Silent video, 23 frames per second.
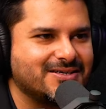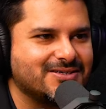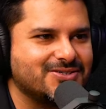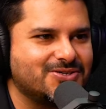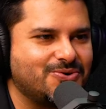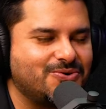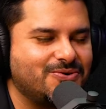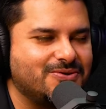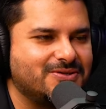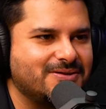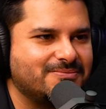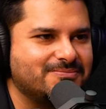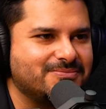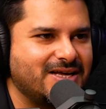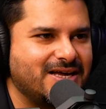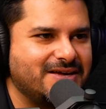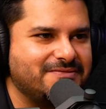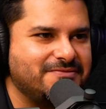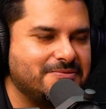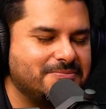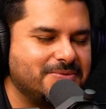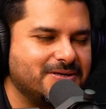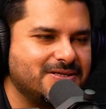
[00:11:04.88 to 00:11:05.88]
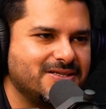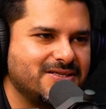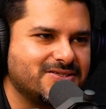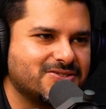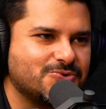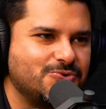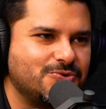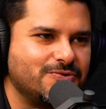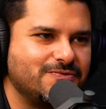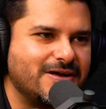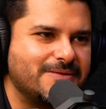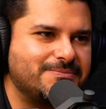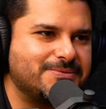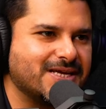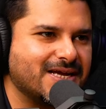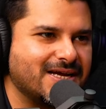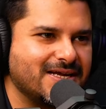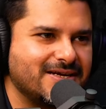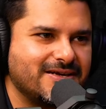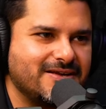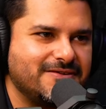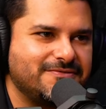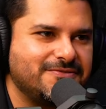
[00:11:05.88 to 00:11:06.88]
and told them, hey, we're building a school
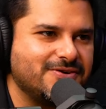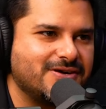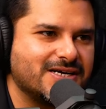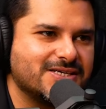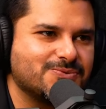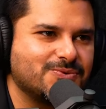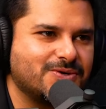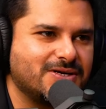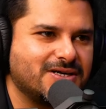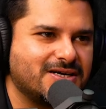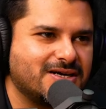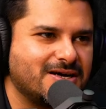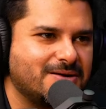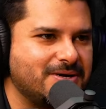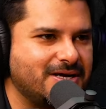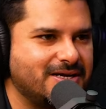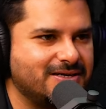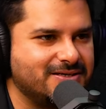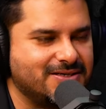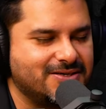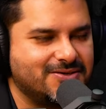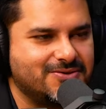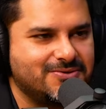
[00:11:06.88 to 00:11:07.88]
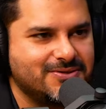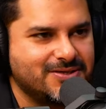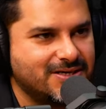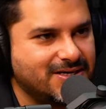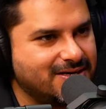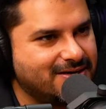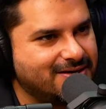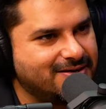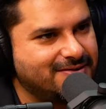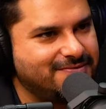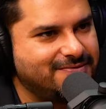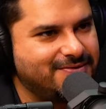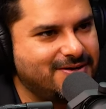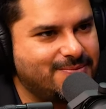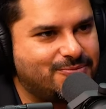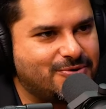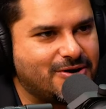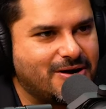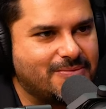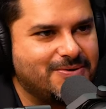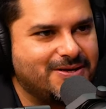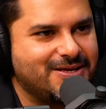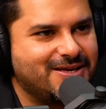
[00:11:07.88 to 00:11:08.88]
website. If you guys want to come in, you know, we'll
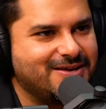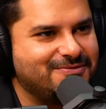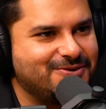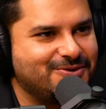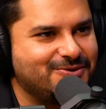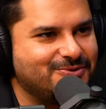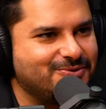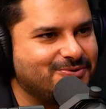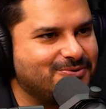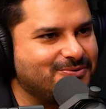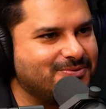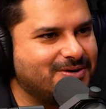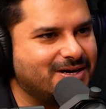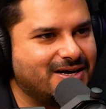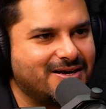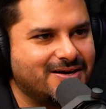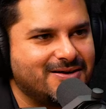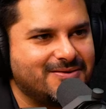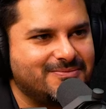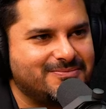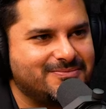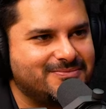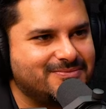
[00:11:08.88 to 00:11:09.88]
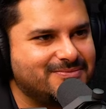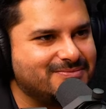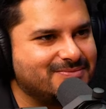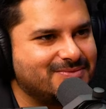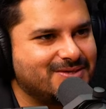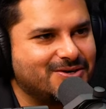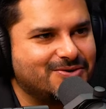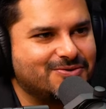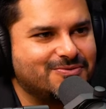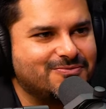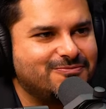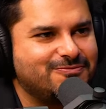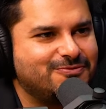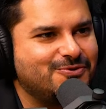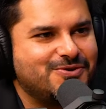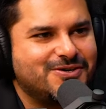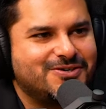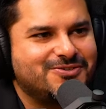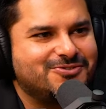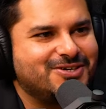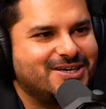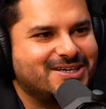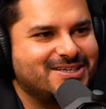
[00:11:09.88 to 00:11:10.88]
probably give you um, you know food
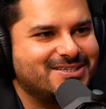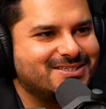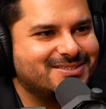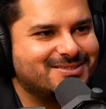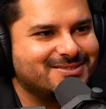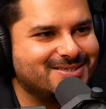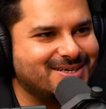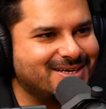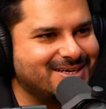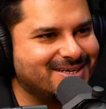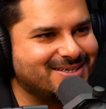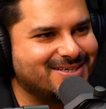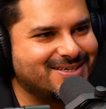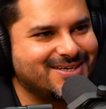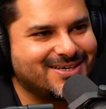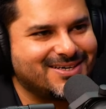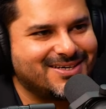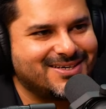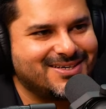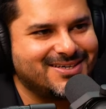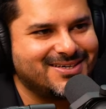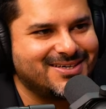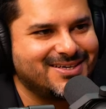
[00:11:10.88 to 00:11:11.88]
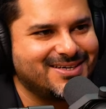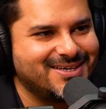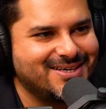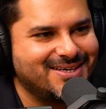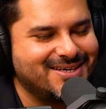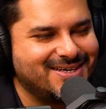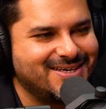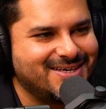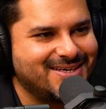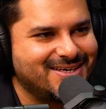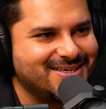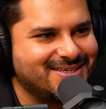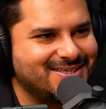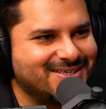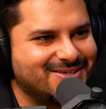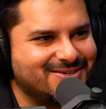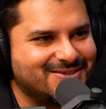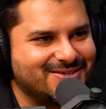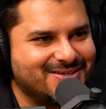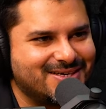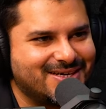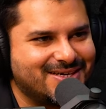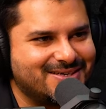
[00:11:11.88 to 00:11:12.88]
and drinks and uh, you
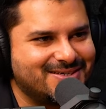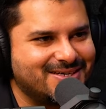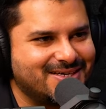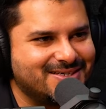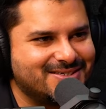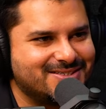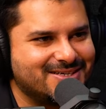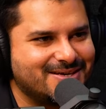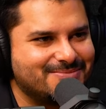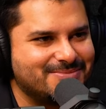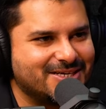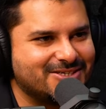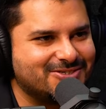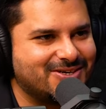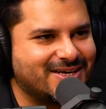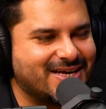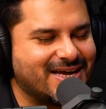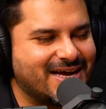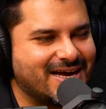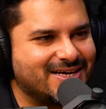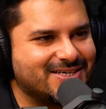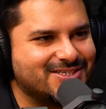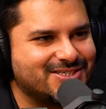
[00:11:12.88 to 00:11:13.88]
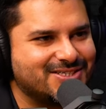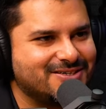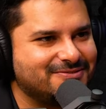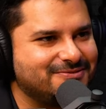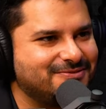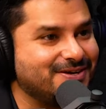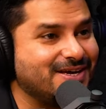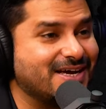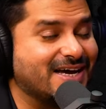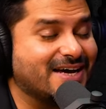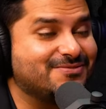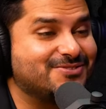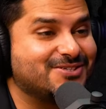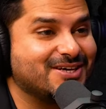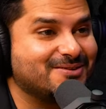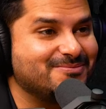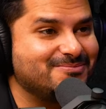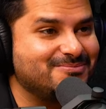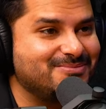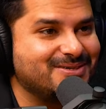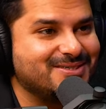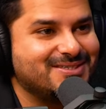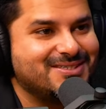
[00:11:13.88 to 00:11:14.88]
know, and, and some extra cash if we have
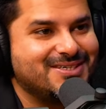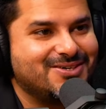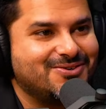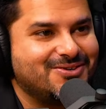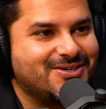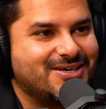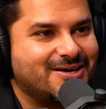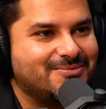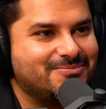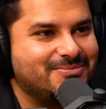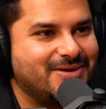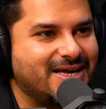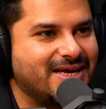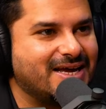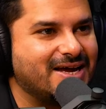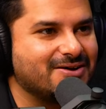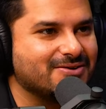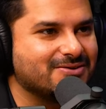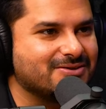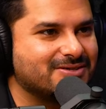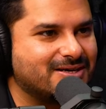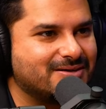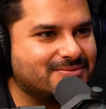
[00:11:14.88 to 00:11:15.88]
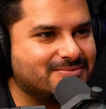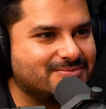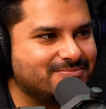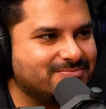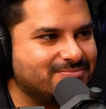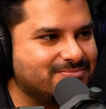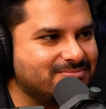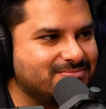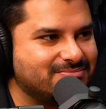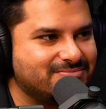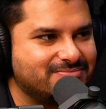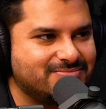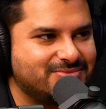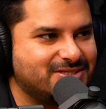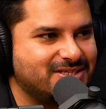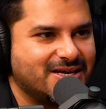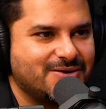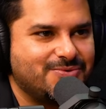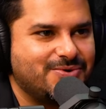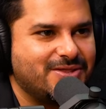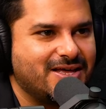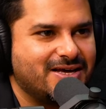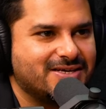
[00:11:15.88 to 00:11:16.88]
some, but, you know, come hang out, come
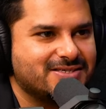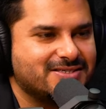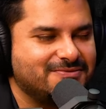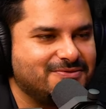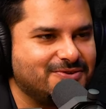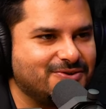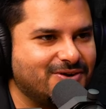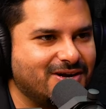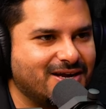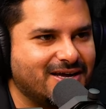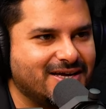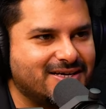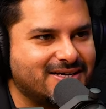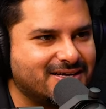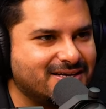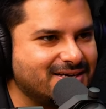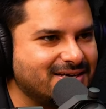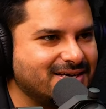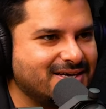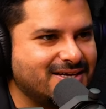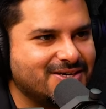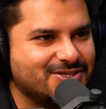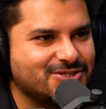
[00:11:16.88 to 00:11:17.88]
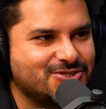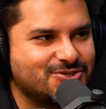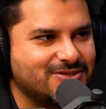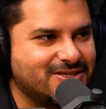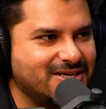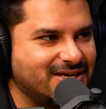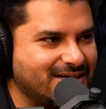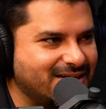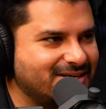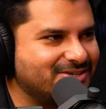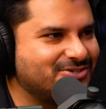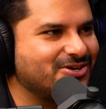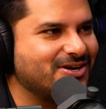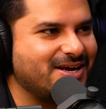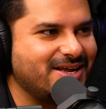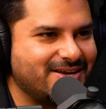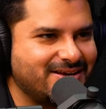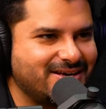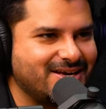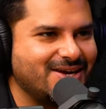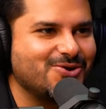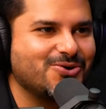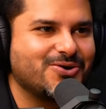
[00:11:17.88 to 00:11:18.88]
stay with us if you'd like. So they
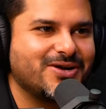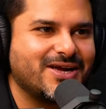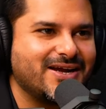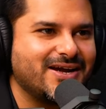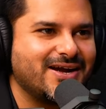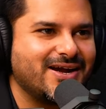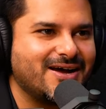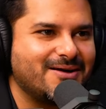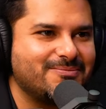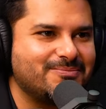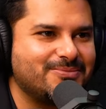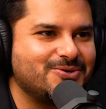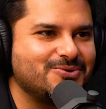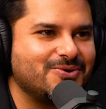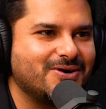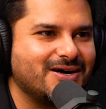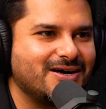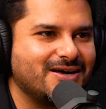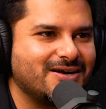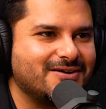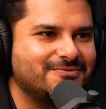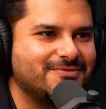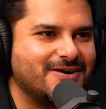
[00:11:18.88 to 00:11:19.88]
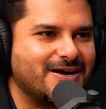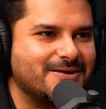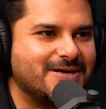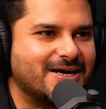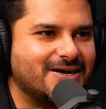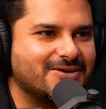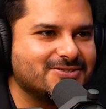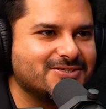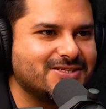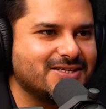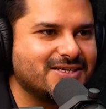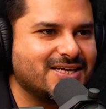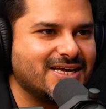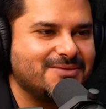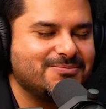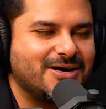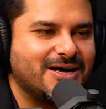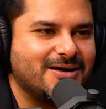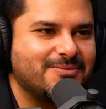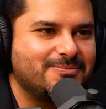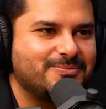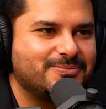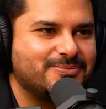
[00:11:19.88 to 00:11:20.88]
literally relocated up to our farmhouse. They came
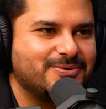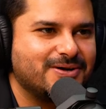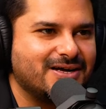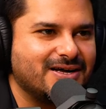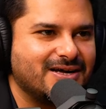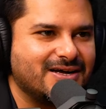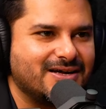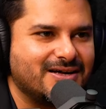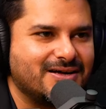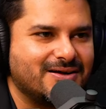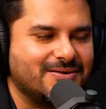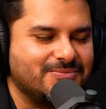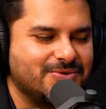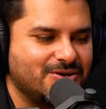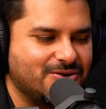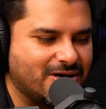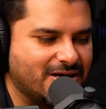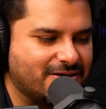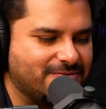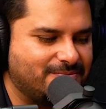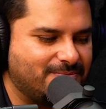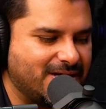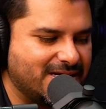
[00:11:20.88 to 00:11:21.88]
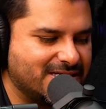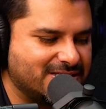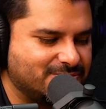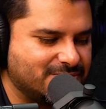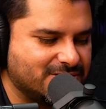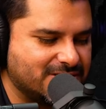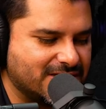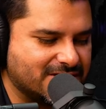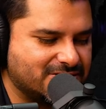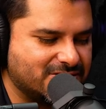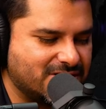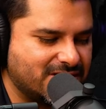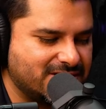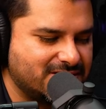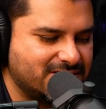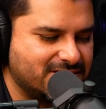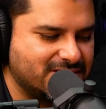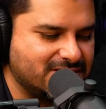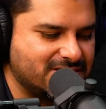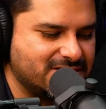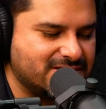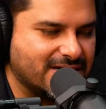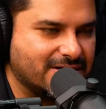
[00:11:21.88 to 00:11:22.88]
up, uh, you know, our place was actually
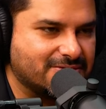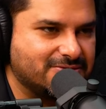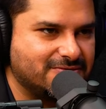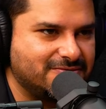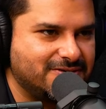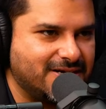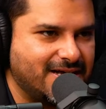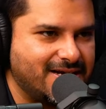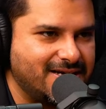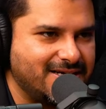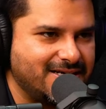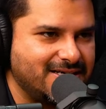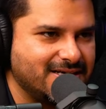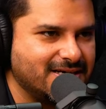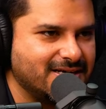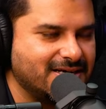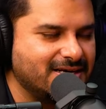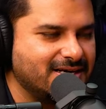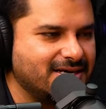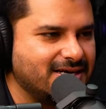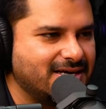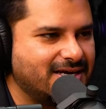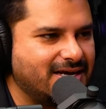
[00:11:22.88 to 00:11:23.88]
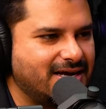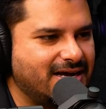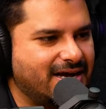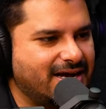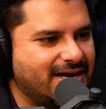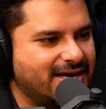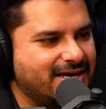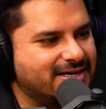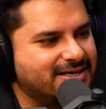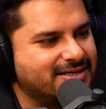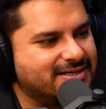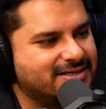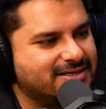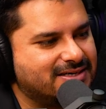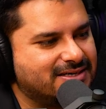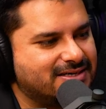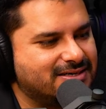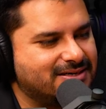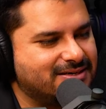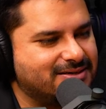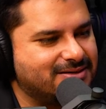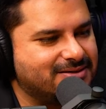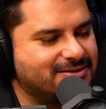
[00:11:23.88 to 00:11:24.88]
just south of Delhi and
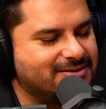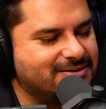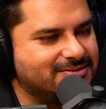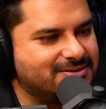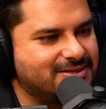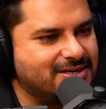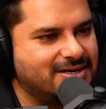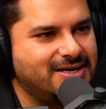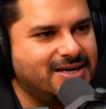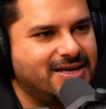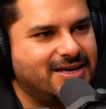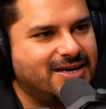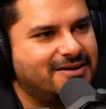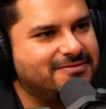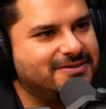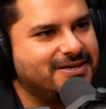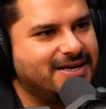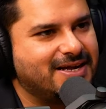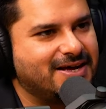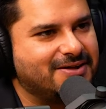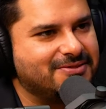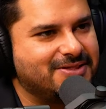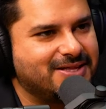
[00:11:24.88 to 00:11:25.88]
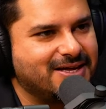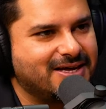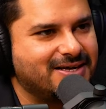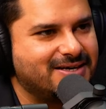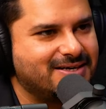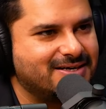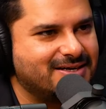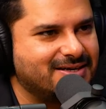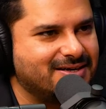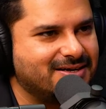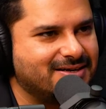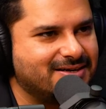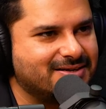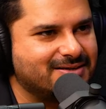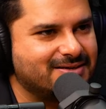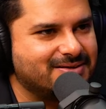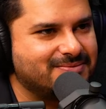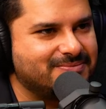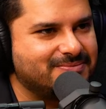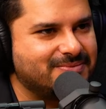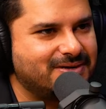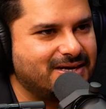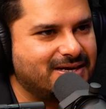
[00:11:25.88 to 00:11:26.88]
uh, they really loved it out there.
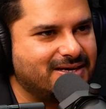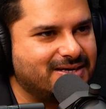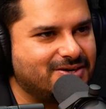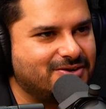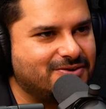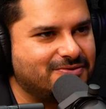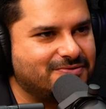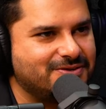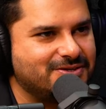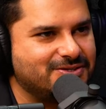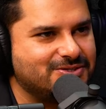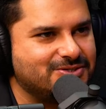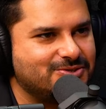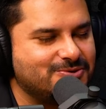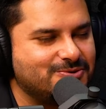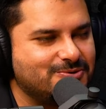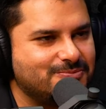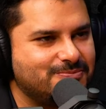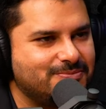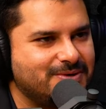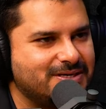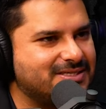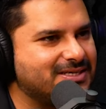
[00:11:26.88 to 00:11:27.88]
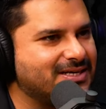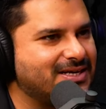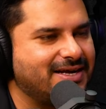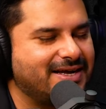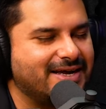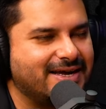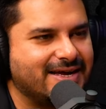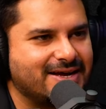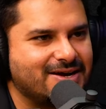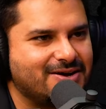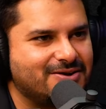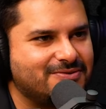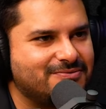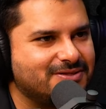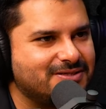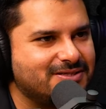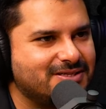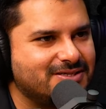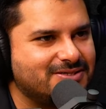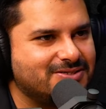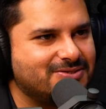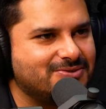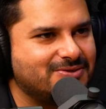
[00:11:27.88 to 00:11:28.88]
Uh, and you know, we used to basically hang out with
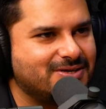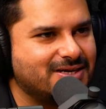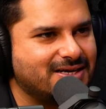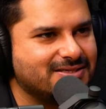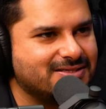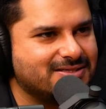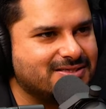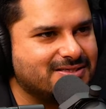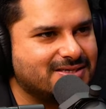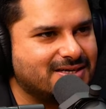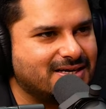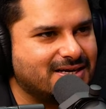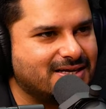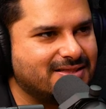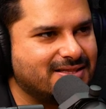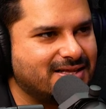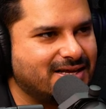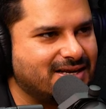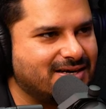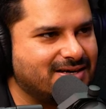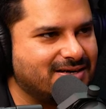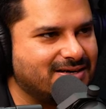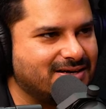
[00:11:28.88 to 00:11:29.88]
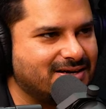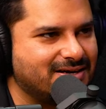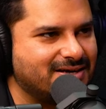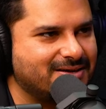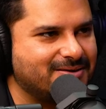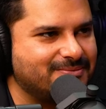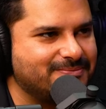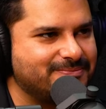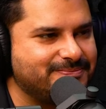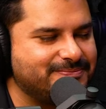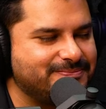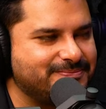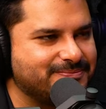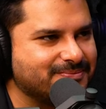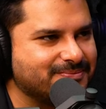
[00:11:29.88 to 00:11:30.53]
these two kids, and then um,